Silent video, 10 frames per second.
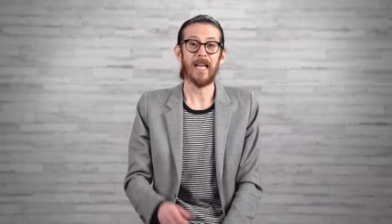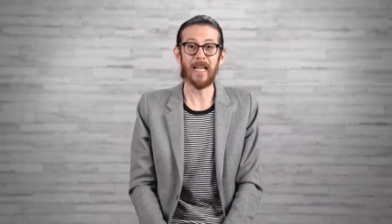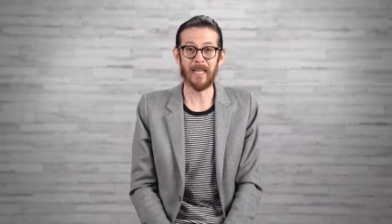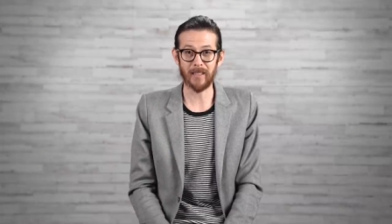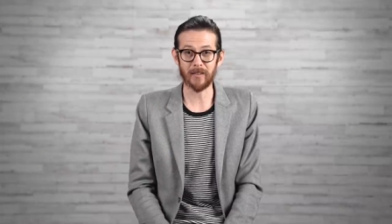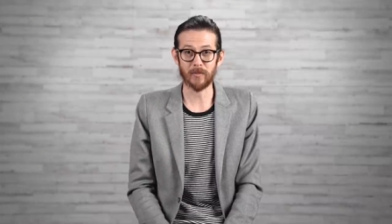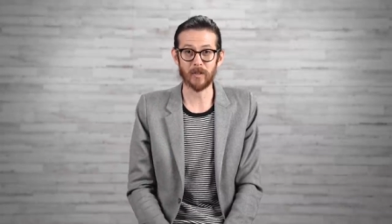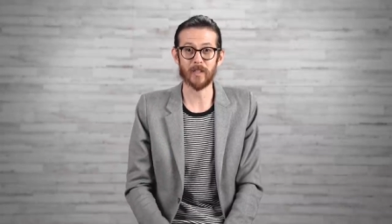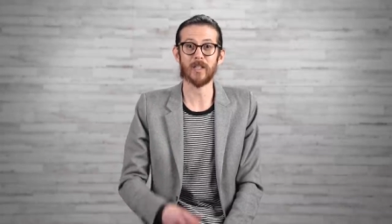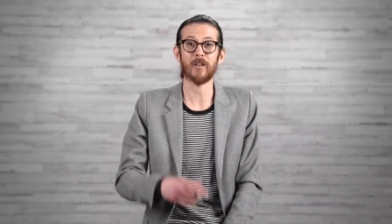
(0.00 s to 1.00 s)
And we're
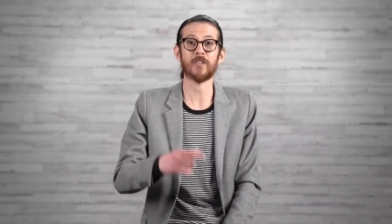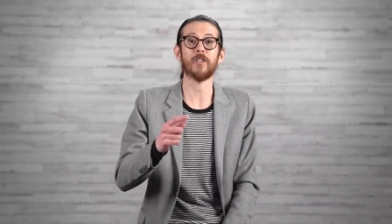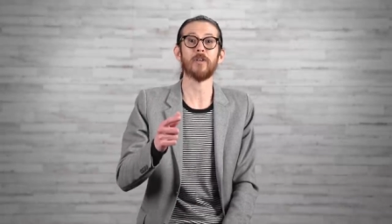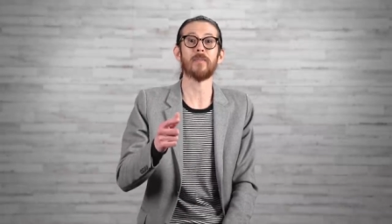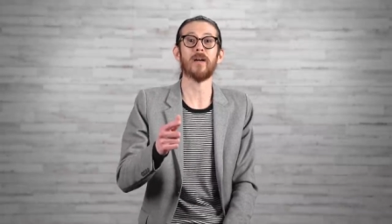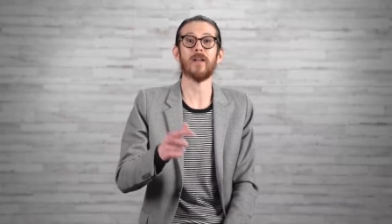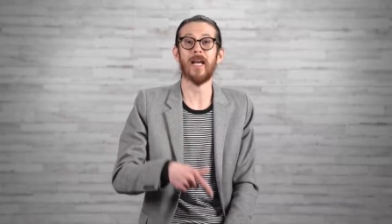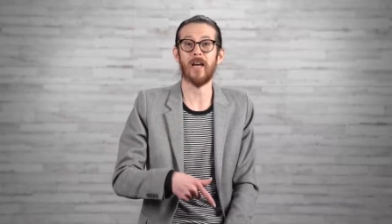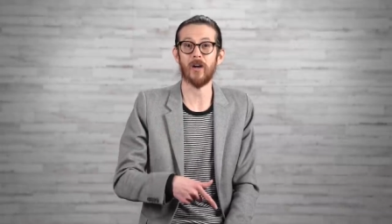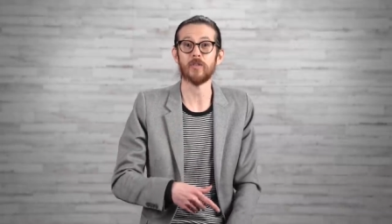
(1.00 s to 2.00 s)
going to talk to you about
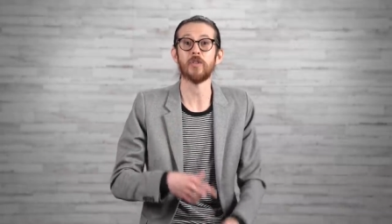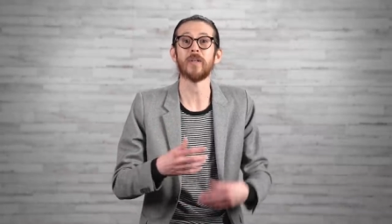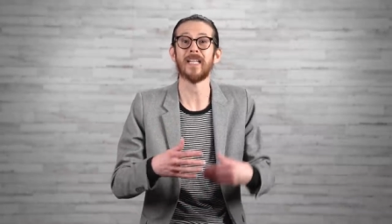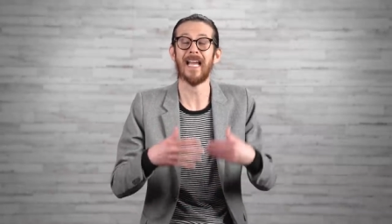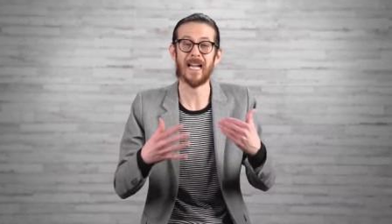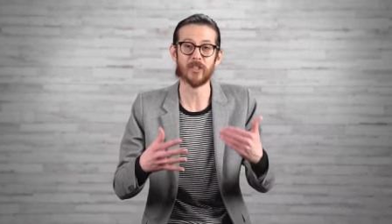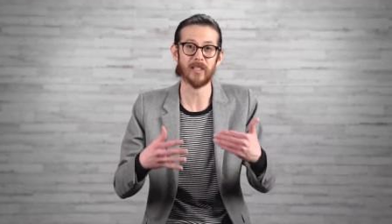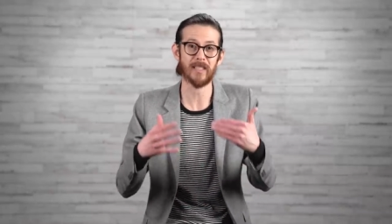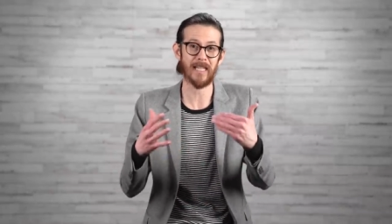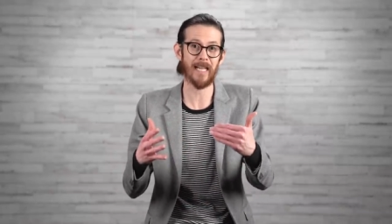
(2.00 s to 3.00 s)
how you can
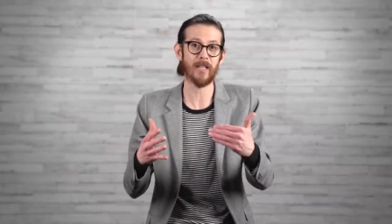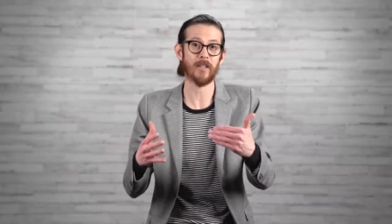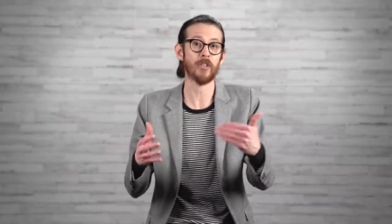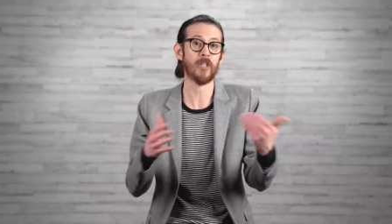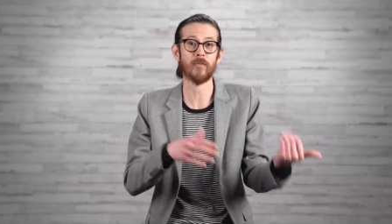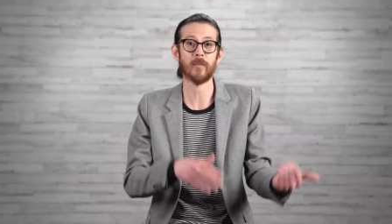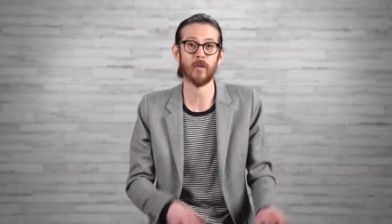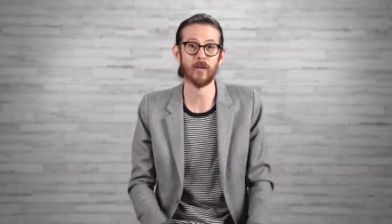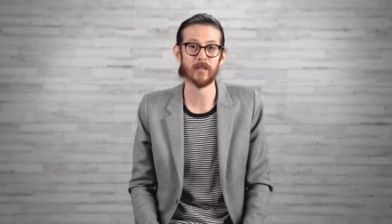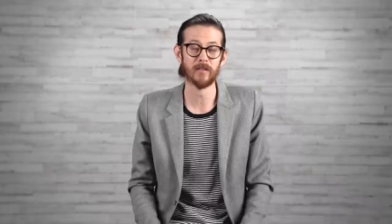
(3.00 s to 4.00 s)
actually take gene
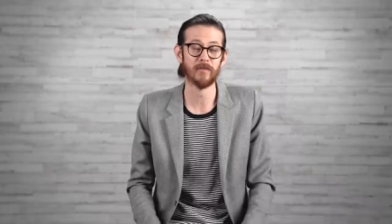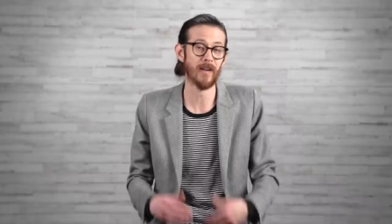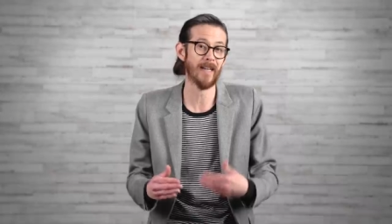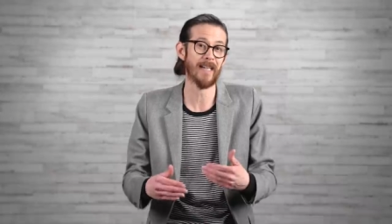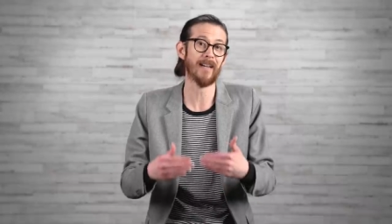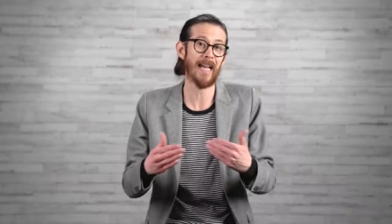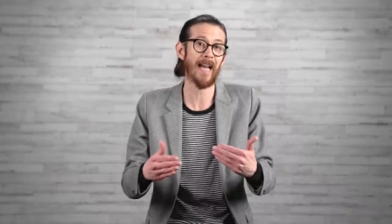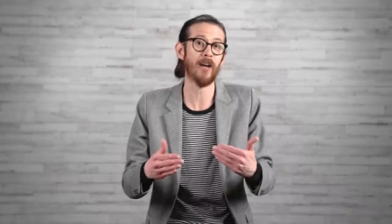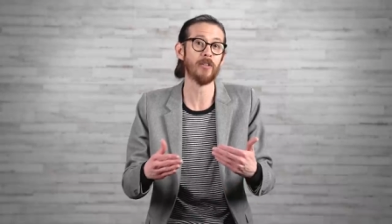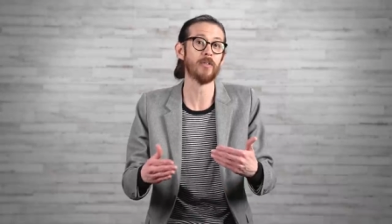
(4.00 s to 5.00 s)
reports, find out
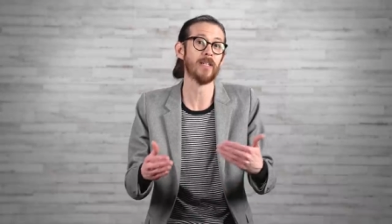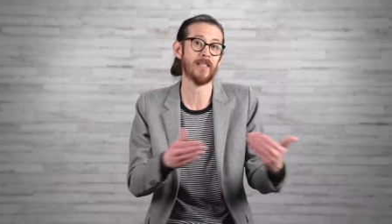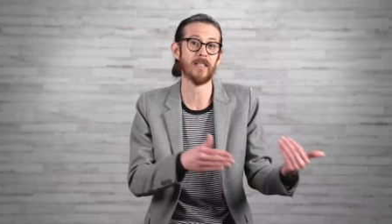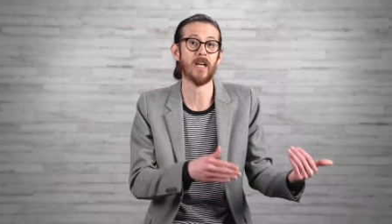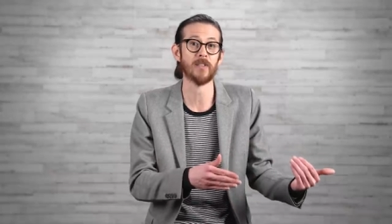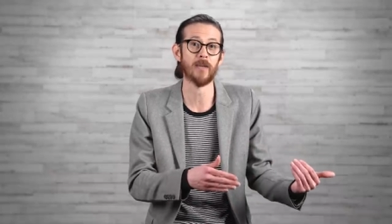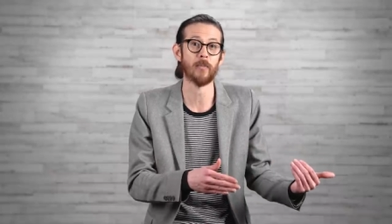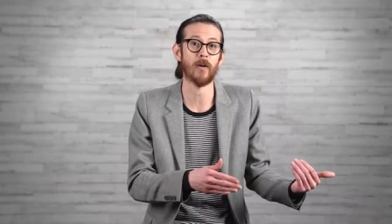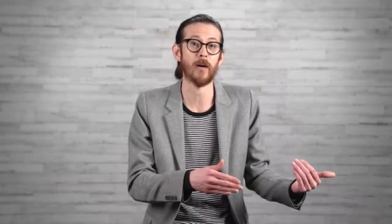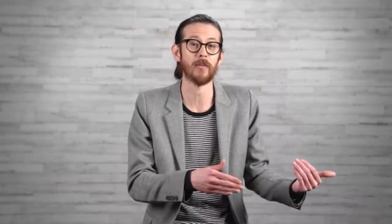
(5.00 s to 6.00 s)
how you can detoxify
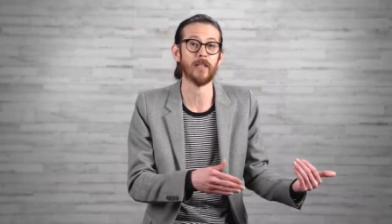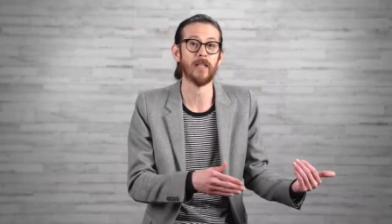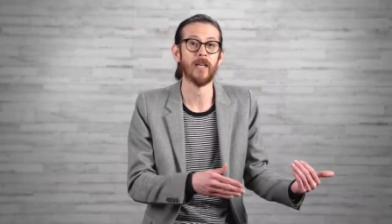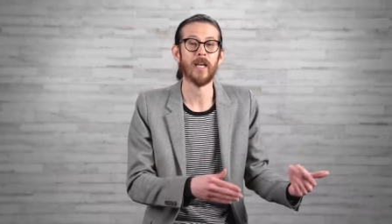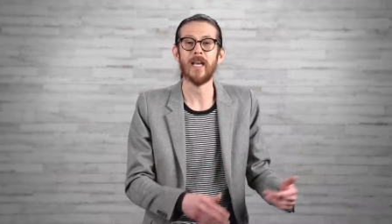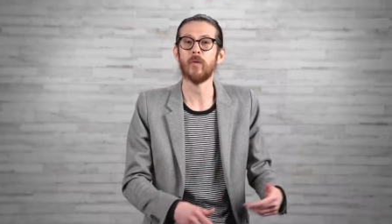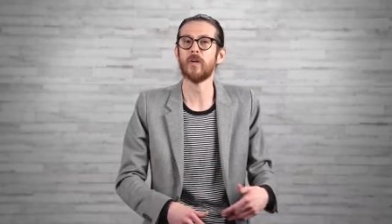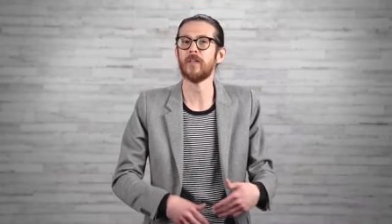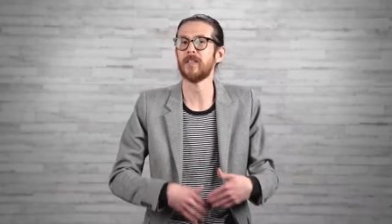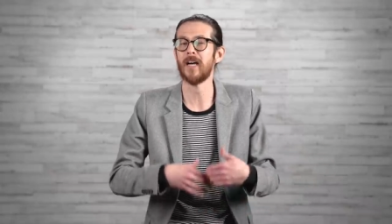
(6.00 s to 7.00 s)
properly, and
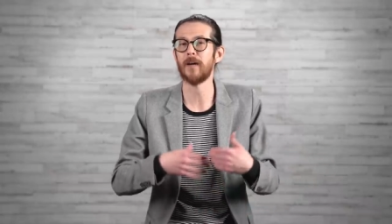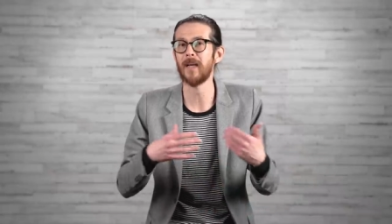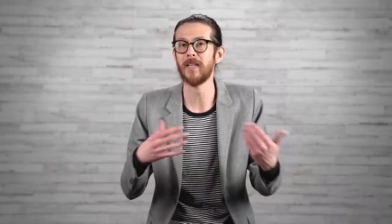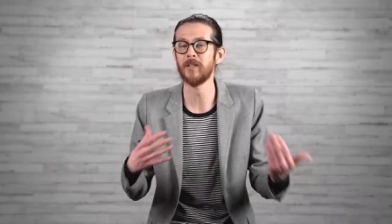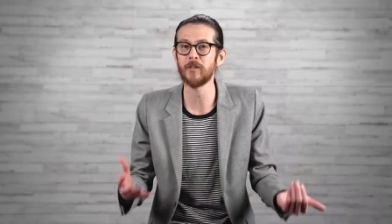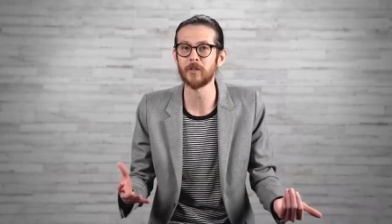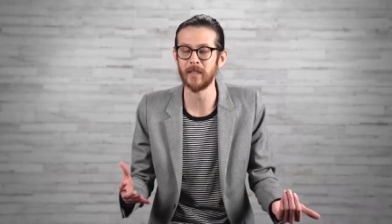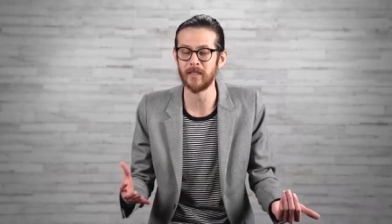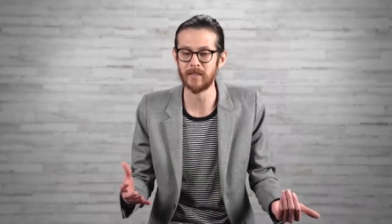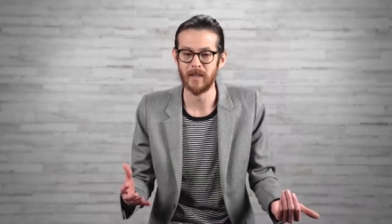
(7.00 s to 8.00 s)
what are the top 8
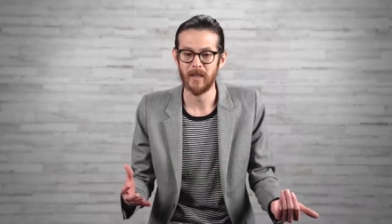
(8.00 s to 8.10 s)
nutrients